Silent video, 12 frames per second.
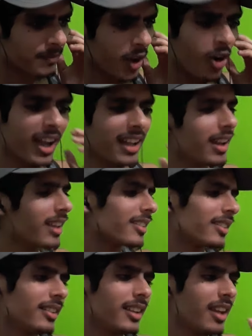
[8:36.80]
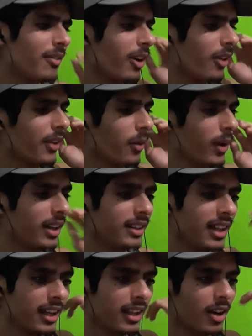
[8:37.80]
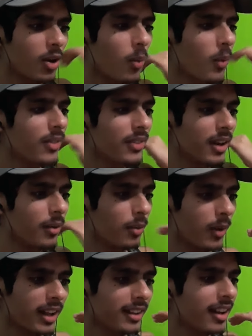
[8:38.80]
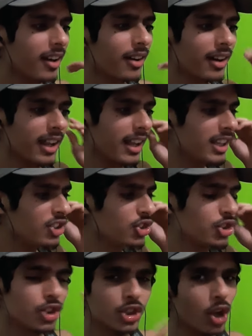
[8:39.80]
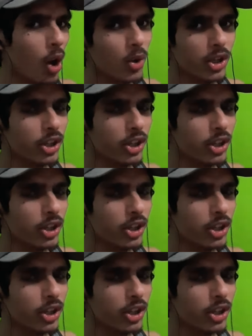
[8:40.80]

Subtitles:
Okay, let's keep it out of the way. The girl with the red hair is so